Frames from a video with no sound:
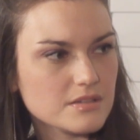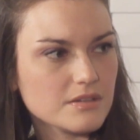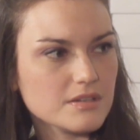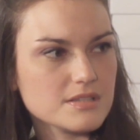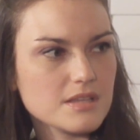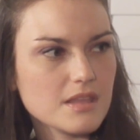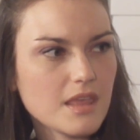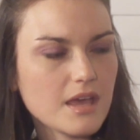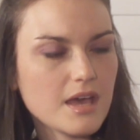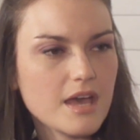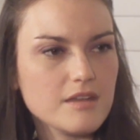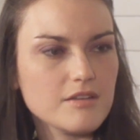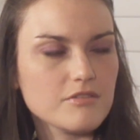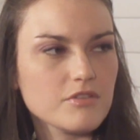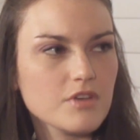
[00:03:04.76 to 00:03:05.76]
There isn't that
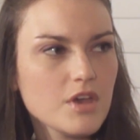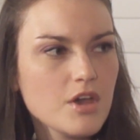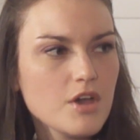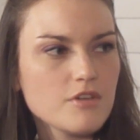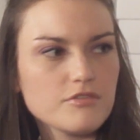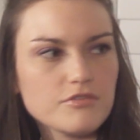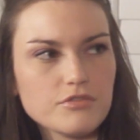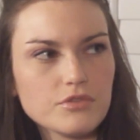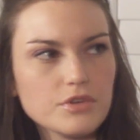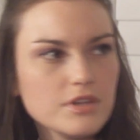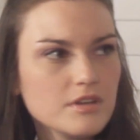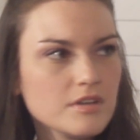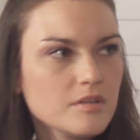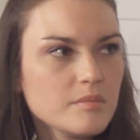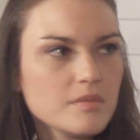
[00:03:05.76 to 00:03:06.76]
kind of
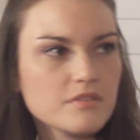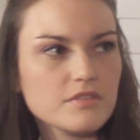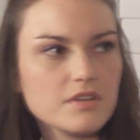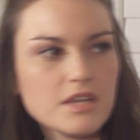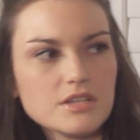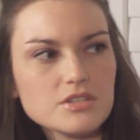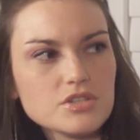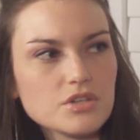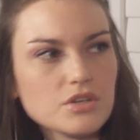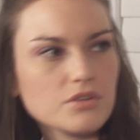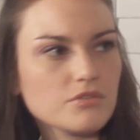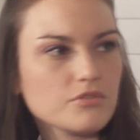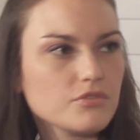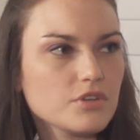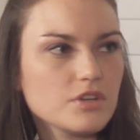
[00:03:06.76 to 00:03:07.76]
freedom of nature
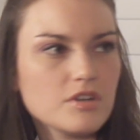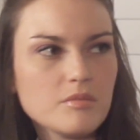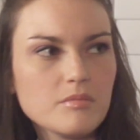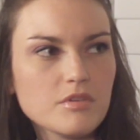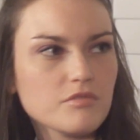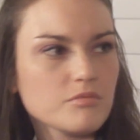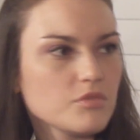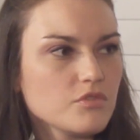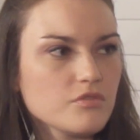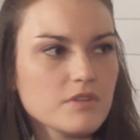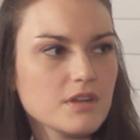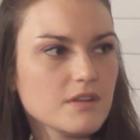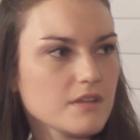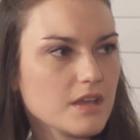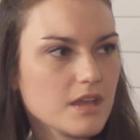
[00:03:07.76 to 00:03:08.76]
or freedom of
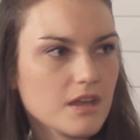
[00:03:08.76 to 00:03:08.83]
movement in the